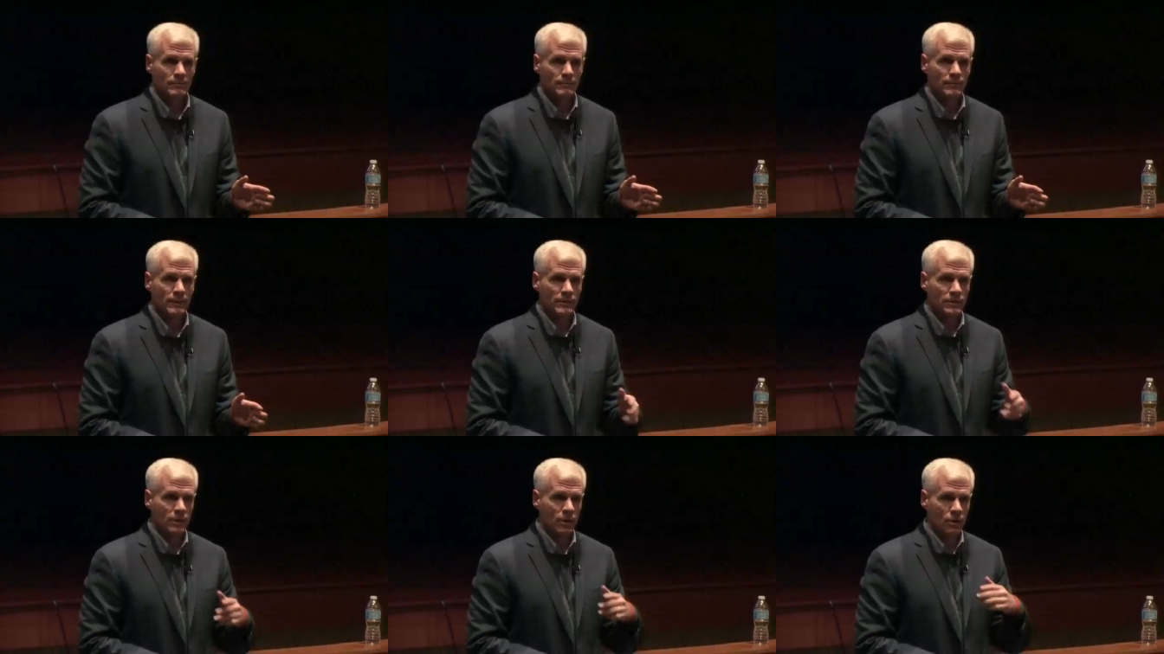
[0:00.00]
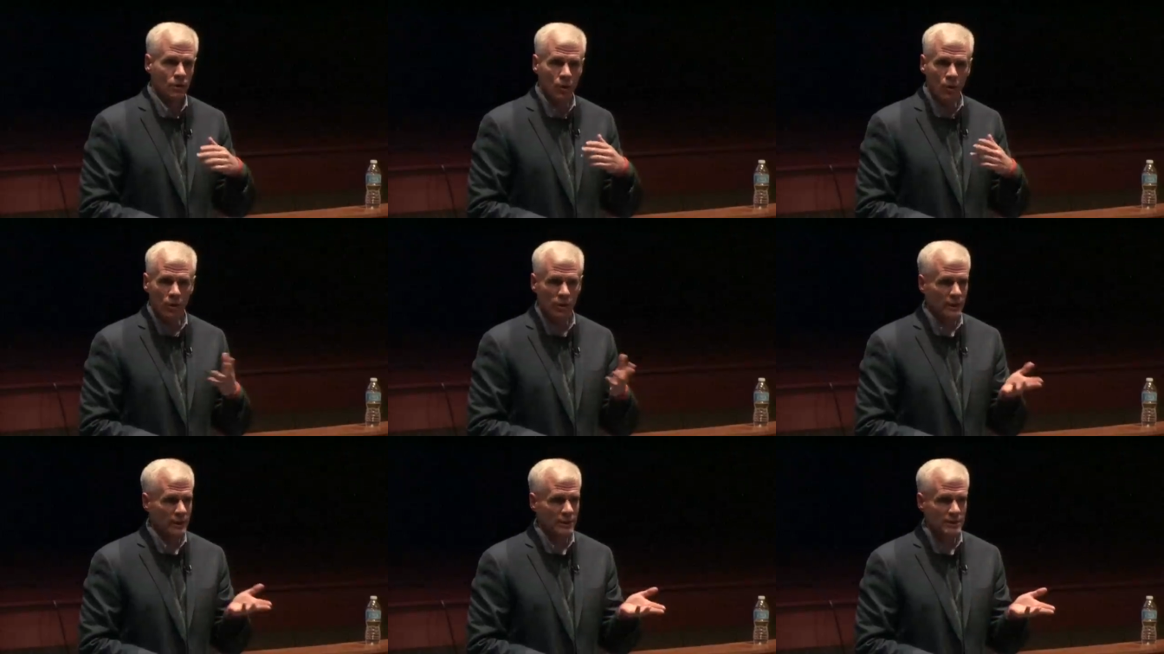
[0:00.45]
But the
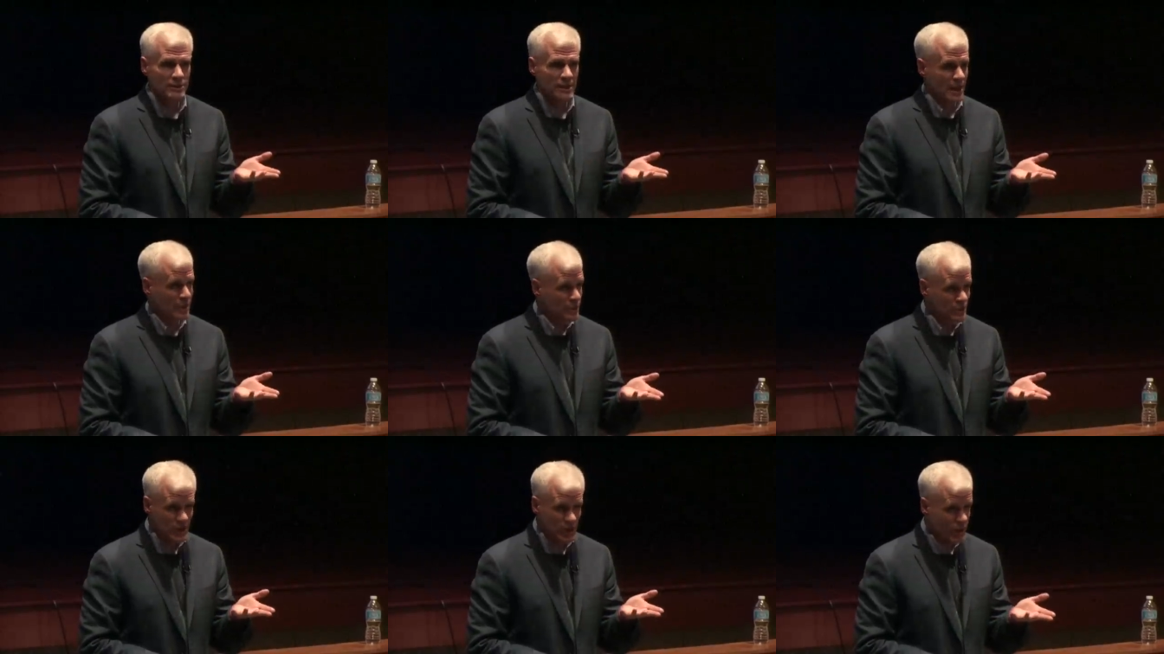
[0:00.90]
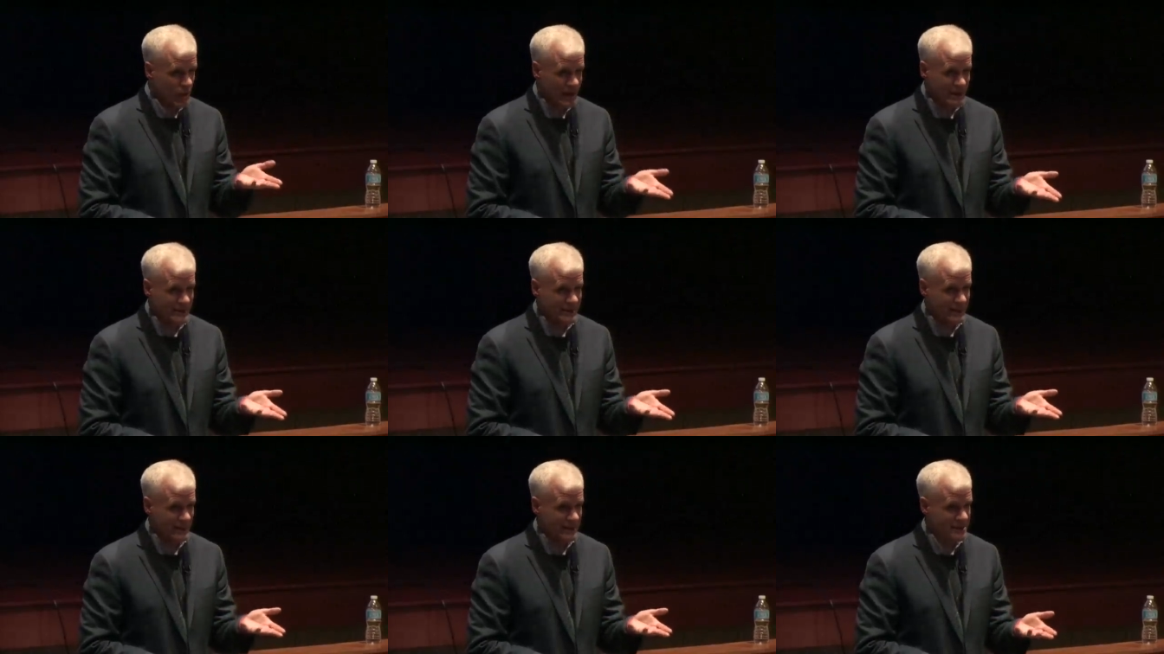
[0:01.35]
goal is, and you can grade
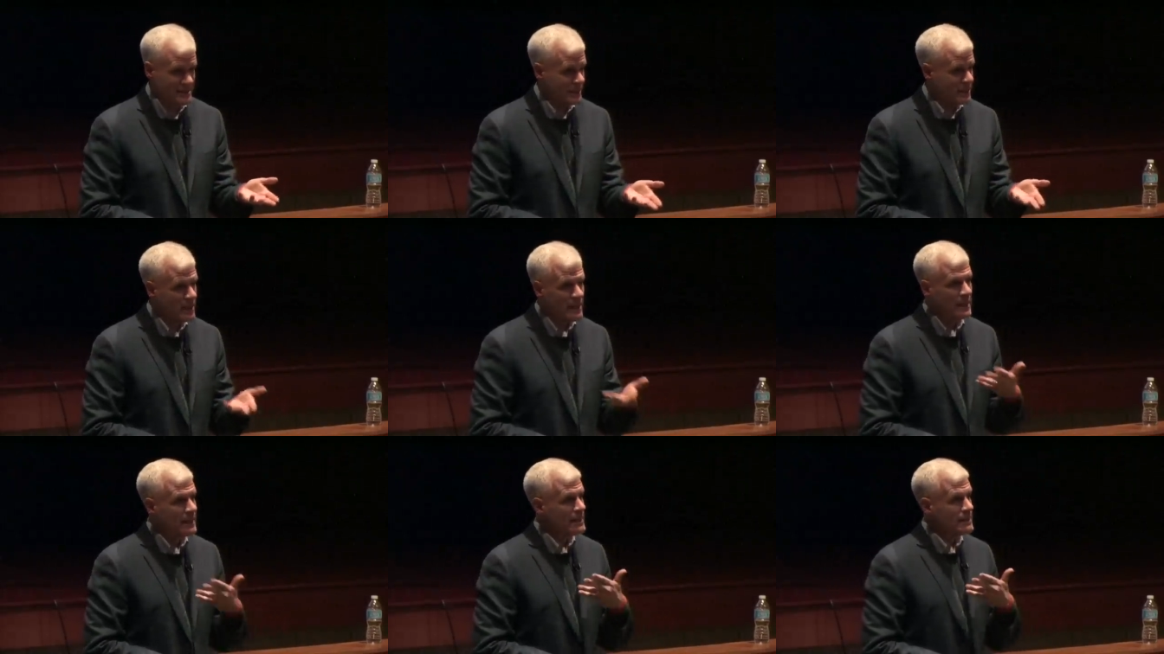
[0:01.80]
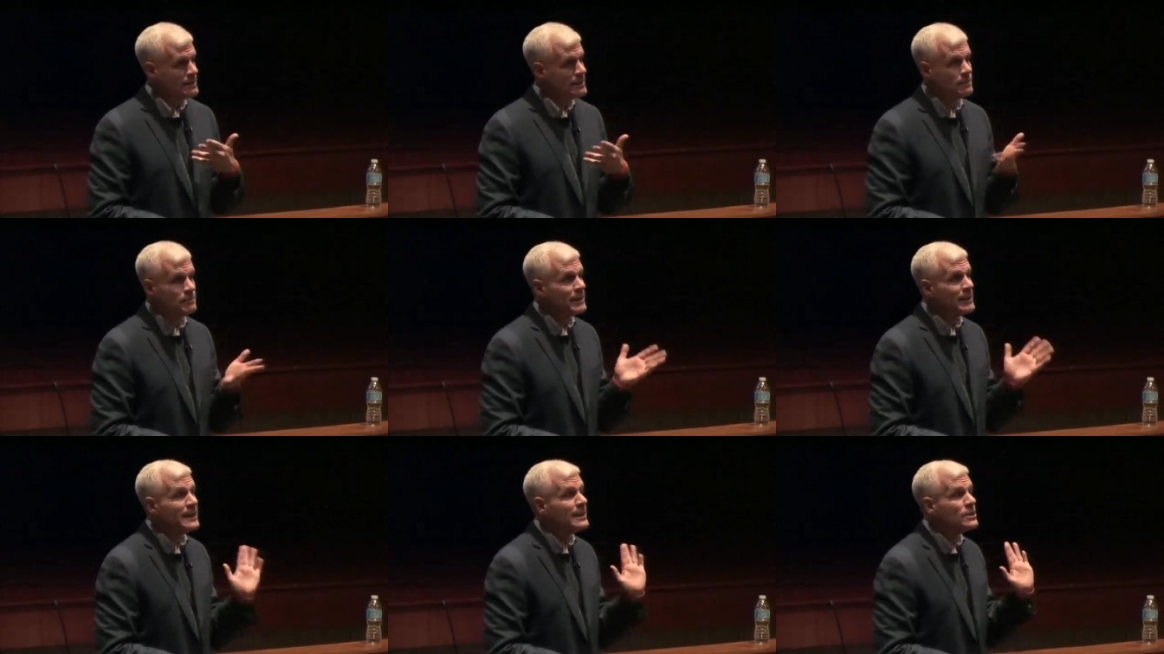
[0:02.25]
us against it,
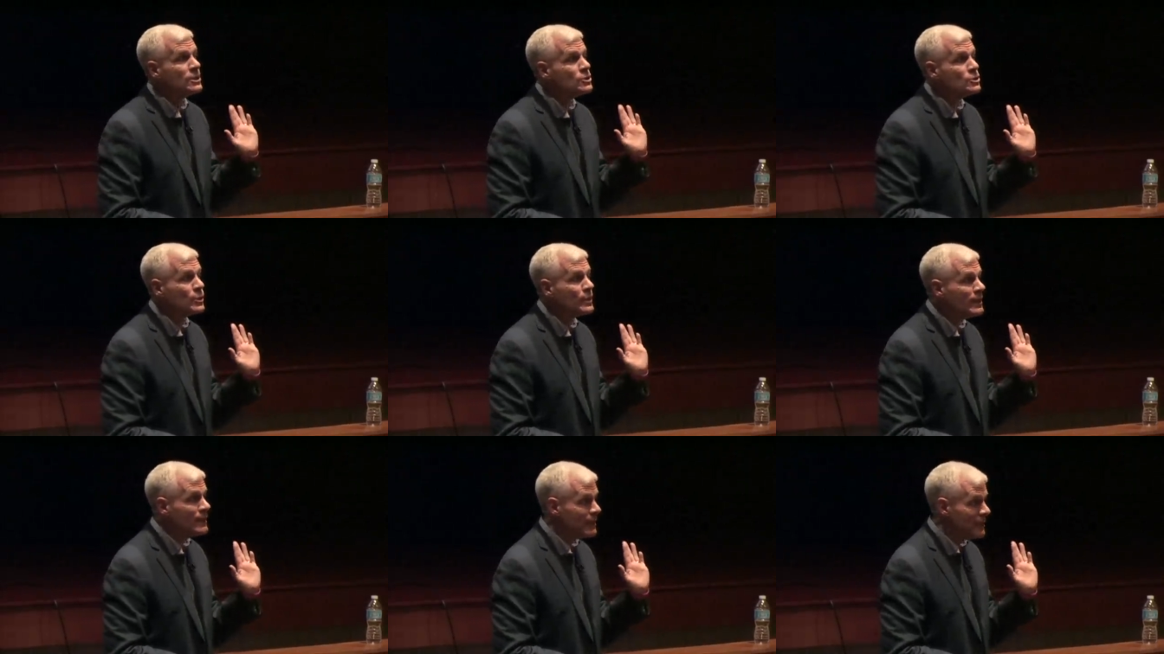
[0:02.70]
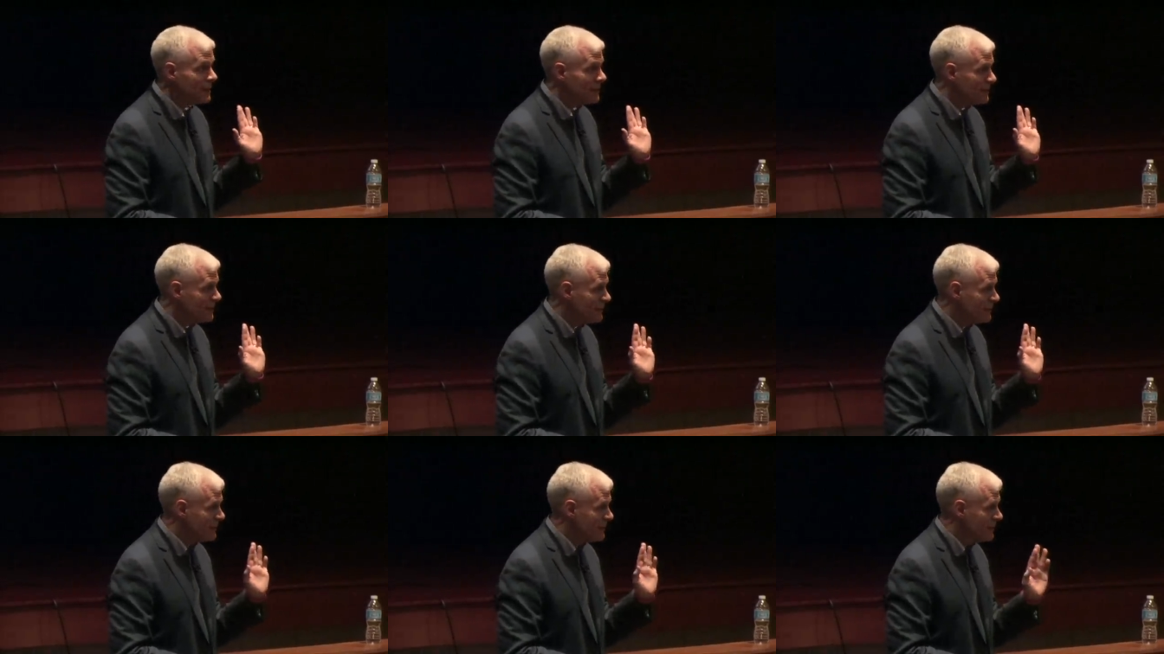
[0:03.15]
did we get in the tree?
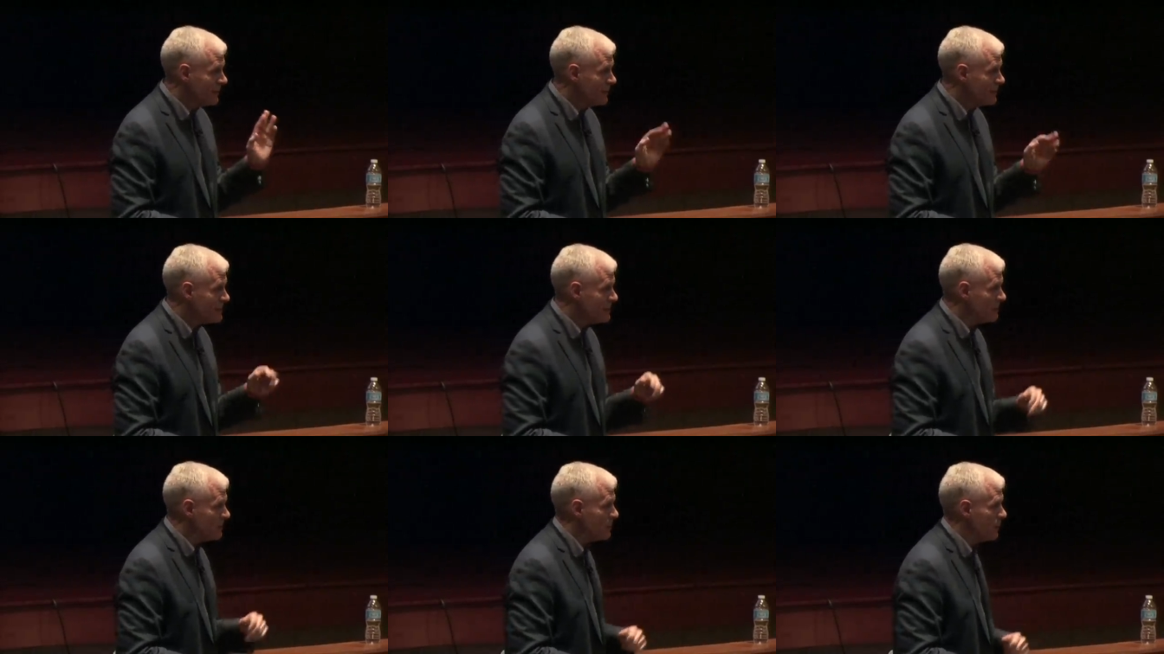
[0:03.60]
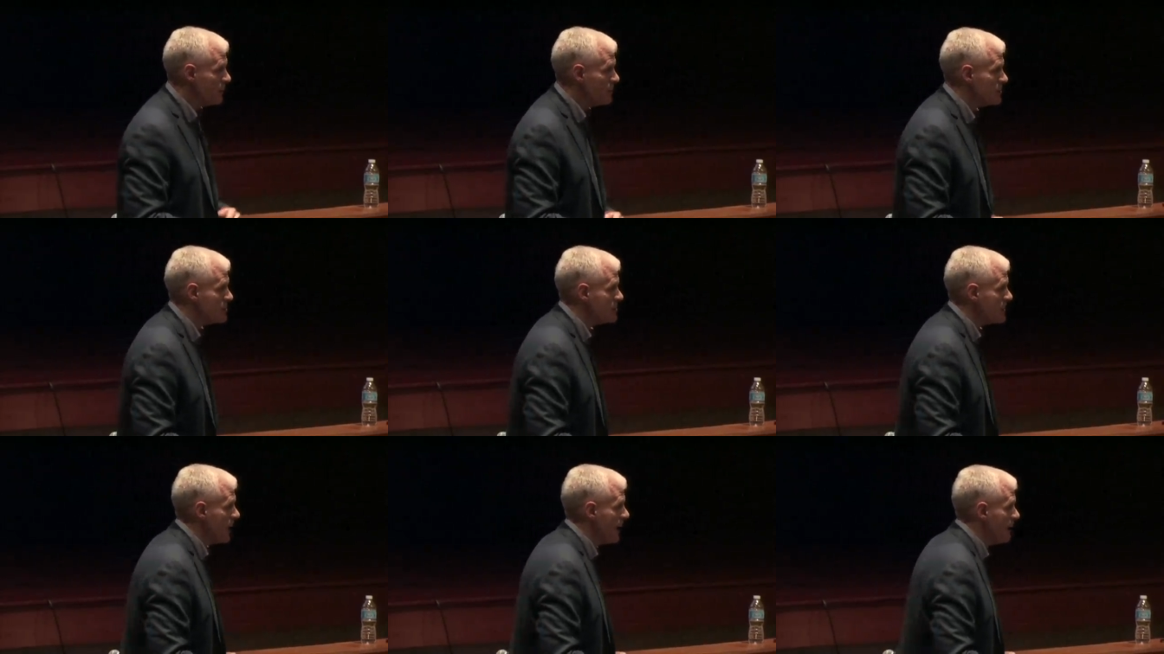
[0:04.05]
Did we learn
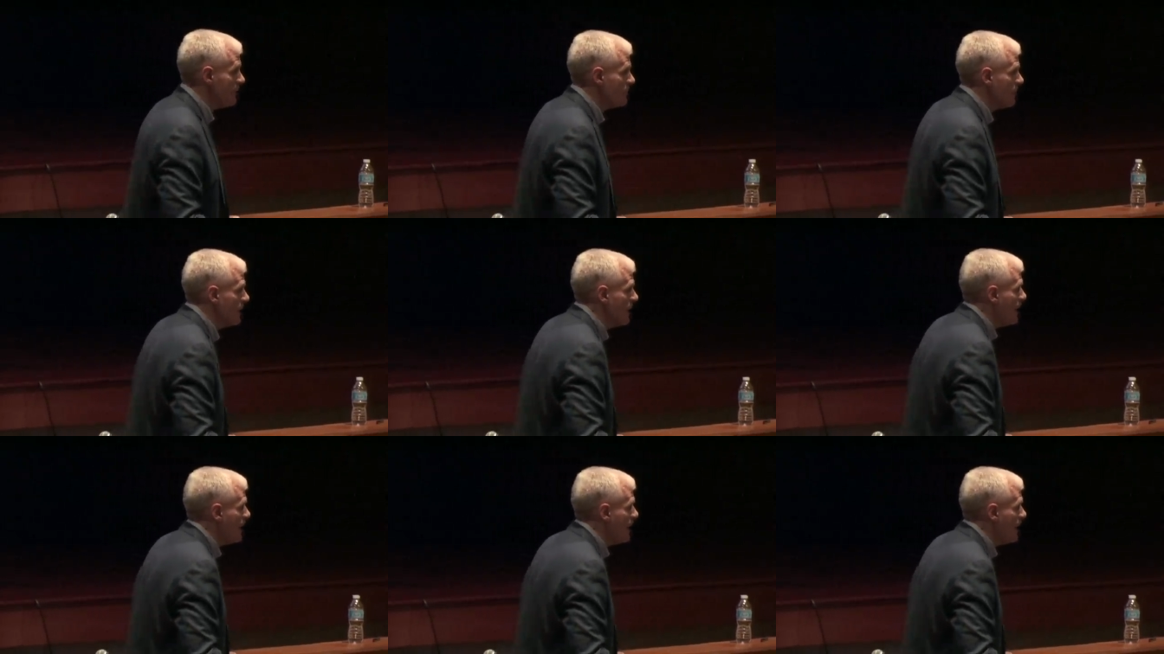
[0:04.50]
the stuff?